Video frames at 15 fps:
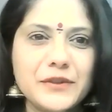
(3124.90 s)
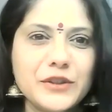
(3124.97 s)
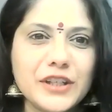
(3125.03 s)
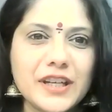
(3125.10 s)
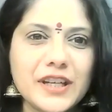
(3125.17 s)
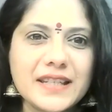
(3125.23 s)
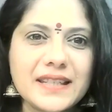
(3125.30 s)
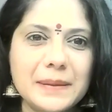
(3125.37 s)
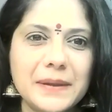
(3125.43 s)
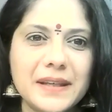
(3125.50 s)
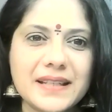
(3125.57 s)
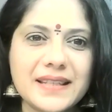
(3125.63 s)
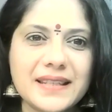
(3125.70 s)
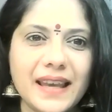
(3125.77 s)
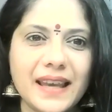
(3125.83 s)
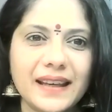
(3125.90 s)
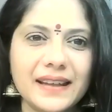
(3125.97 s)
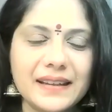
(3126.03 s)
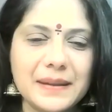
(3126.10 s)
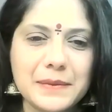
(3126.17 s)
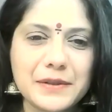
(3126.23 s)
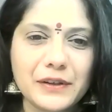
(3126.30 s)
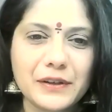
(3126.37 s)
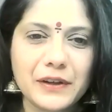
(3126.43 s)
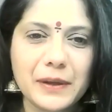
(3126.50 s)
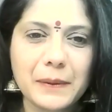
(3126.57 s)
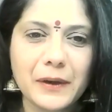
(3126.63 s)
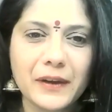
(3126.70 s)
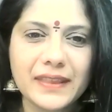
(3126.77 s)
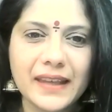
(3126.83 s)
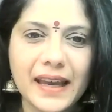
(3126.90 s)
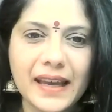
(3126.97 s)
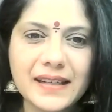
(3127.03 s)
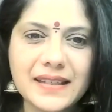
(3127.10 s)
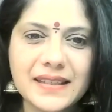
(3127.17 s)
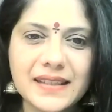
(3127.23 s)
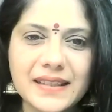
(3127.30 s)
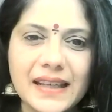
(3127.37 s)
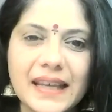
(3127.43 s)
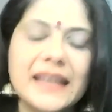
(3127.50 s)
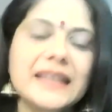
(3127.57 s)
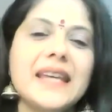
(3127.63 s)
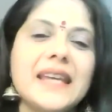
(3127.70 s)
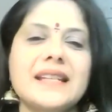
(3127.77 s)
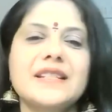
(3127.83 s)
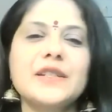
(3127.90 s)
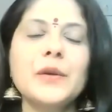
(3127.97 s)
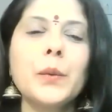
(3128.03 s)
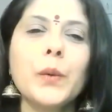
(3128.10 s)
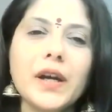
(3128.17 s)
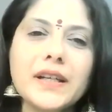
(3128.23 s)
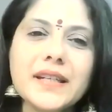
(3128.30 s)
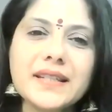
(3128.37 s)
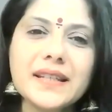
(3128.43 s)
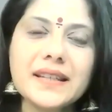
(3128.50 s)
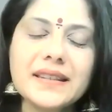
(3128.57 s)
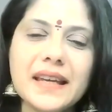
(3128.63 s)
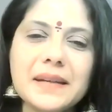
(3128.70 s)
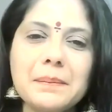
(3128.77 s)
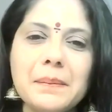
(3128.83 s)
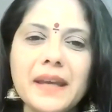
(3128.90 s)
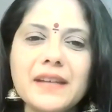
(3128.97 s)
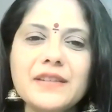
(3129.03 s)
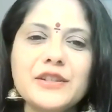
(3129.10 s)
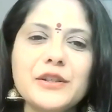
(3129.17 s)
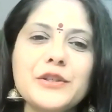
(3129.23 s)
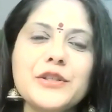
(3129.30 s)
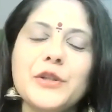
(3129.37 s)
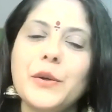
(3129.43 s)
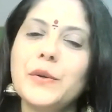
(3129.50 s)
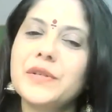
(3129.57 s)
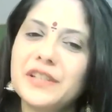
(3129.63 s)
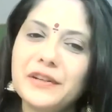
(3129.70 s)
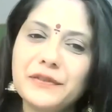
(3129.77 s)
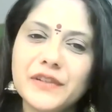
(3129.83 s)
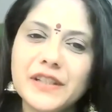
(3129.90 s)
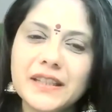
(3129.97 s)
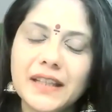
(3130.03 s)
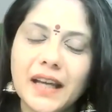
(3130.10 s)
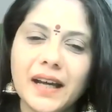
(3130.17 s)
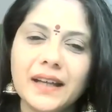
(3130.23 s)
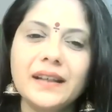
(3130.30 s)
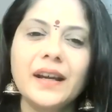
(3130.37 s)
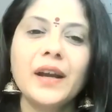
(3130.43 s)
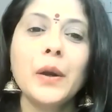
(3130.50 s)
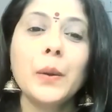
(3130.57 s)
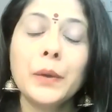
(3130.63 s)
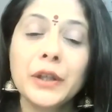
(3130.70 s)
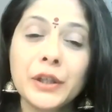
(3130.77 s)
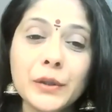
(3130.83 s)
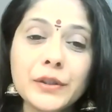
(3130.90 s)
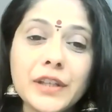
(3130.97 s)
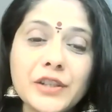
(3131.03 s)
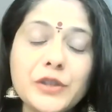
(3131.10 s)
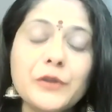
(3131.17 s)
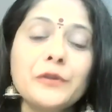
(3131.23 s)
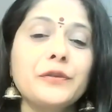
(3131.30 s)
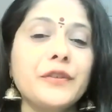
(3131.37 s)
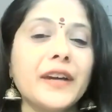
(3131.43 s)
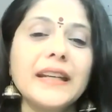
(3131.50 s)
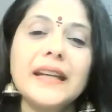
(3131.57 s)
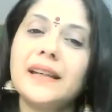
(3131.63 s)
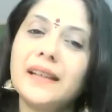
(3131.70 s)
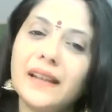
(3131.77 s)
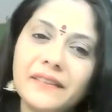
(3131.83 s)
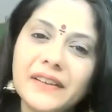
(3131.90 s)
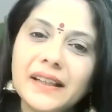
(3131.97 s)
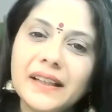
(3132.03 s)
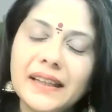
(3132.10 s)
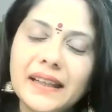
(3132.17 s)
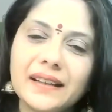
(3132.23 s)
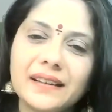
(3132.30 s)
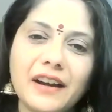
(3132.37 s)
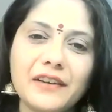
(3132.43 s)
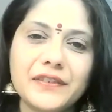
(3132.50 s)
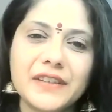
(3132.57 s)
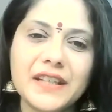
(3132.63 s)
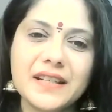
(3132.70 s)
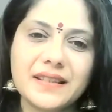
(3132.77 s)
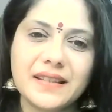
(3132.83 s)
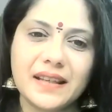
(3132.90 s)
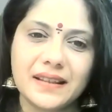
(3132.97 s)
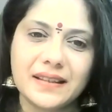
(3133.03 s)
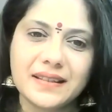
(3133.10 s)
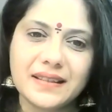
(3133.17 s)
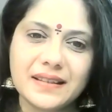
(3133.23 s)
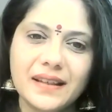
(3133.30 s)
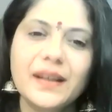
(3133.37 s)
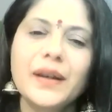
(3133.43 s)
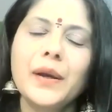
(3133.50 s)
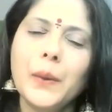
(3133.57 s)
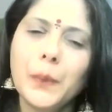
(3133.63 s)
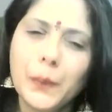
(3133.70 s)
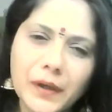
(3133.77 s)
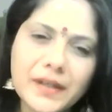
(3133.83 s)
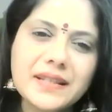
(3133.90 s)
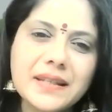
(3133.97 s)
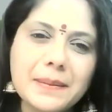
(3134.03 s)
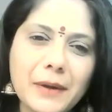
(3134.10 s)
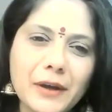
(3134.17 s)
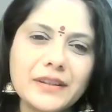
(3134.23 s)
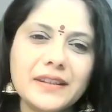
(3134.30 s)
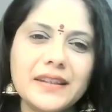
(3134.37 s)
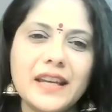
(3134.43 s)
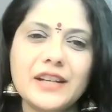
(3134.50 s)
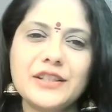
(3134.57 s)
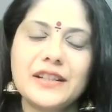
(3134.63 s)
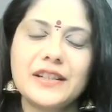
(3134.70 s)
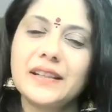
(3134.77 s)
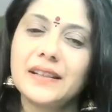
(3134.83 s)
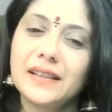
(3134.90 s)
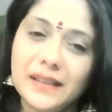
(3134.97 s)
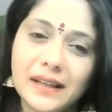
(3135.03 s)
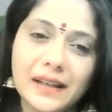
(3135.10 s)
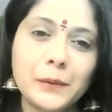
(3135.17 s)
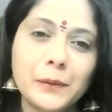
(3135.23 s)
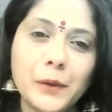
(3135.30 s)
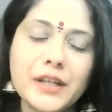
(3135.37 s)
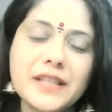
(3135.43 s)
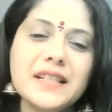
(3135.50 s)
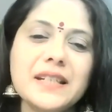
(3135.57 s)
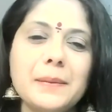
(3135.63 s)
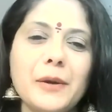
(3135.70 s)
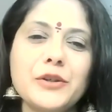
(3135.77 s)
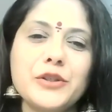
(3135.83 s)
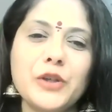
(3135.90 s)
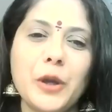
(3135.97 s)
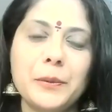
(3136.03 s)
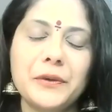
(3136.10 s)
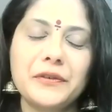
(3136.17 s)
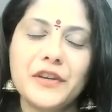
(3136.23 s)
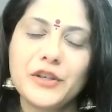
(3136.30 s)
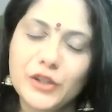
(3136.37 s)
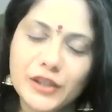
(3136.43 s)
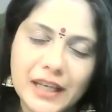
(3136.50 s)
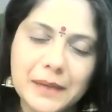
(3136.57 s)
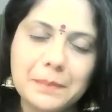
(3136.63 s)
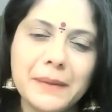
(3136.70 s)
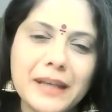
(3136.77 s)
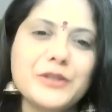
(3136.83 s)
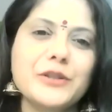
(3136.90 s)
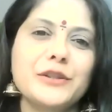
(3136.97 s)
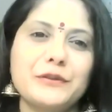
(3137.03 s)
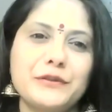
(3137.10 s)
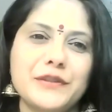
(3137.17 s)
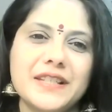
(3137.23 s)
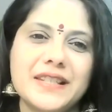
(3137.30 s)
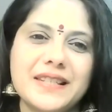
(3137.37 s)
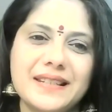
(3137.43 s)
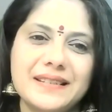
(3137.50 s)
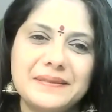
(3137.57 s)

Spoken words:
Just give me a second, I'm sorry about that. Yes, so what is it that makes you so different, Nyan? We know that you very lovingly craft these things. What is about that? What is it about your profession that makes you different?